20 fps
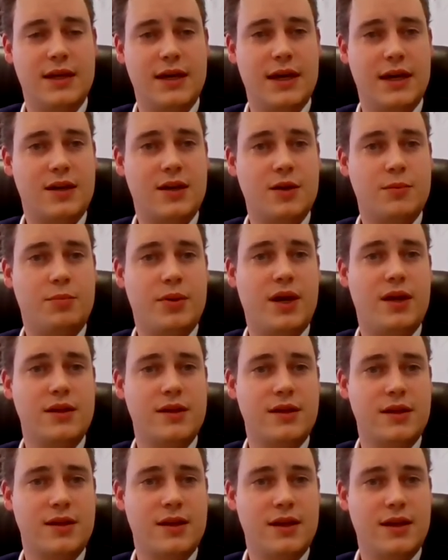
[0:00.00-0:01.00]
and a
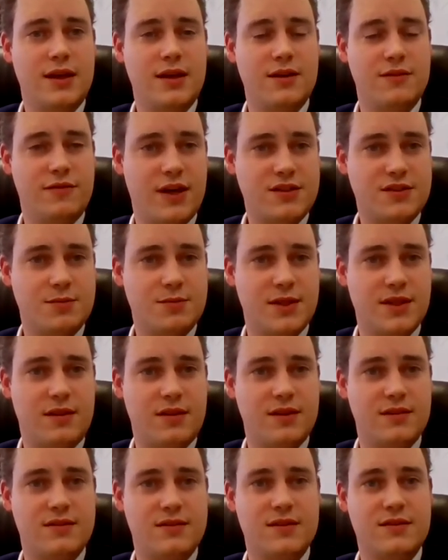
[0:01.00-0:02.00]
compelling investment
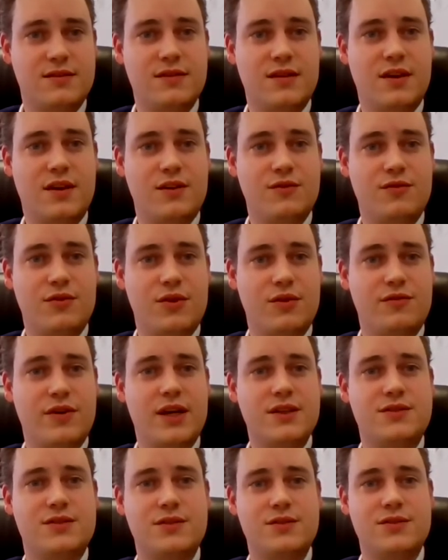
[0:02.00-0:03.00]
thesis for
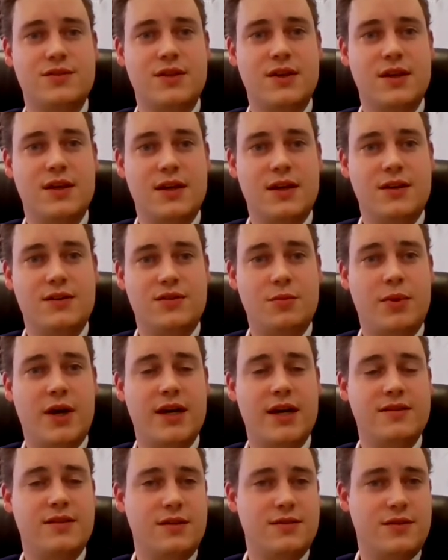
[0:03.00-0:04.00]
investors to
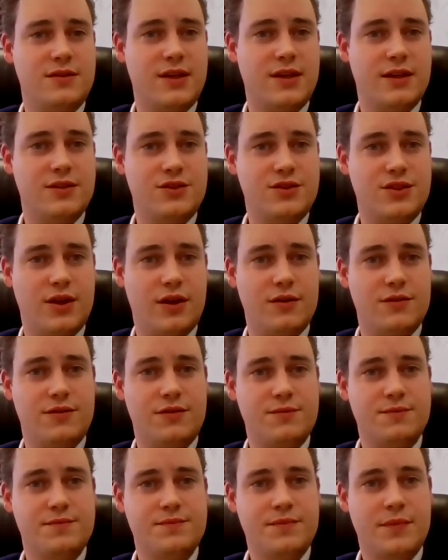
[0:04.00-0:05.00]
buy Delta 9 shares.